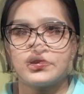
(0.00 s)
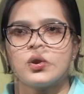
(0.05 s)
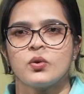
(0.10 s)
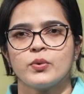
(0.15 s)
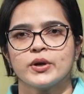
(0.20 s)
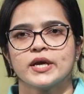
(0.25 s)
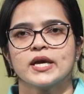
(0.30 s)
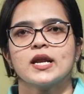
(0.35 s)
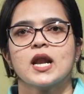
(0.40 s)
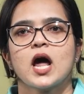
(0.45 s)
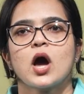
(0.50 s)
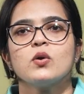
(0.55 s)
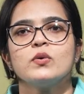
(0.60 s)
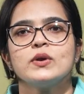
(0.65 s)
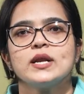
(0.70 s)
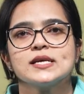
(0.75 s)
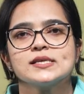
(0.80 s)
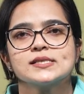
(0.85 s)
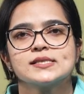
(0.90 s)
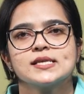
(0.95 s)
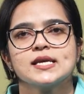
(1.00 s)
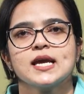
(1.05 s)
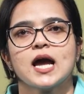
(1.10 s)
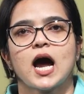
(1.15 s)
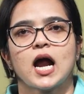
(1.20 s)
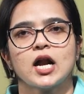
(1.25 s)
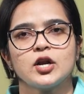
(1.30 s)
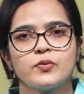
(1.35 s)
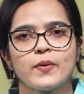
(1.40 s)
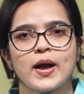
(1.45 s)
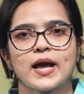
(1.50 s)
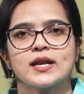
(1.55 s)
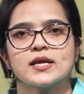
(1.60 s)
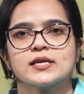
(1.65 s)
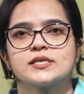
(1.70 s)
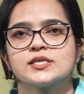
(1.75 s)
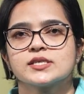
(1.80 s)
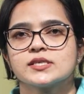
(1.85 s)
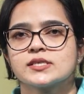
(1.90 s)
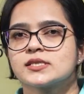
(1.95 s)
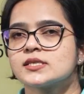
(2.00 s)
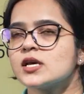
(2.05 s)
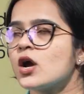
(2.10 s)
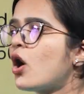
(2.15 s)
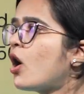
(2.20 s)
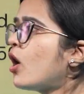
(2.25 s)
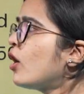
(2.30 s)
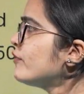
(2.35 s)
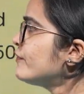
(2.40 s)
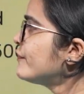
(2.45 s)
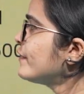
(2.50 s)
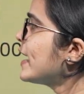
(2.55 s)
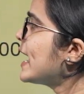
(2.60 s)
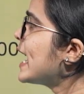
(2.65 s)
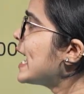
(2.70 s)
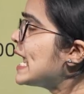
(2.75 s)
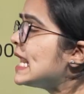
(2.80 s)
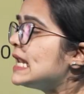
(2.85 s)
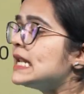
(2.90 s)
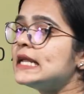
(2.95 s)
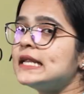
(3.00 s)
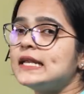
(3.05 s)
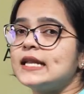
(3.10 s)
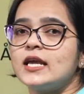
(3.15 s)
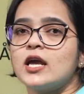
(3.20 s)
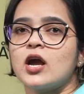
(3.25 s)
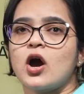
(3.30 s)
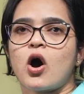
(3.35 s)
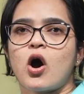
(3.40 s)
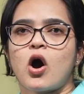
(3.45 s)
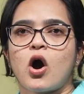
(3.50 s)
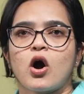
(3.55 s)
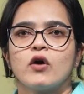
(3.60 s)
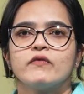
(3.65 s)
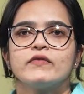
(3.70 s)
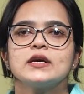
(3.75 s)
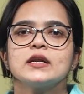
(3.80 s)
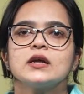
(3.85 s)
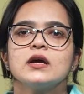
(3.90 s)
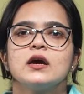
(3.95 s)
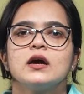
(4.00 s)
We can now list the advantages of LED over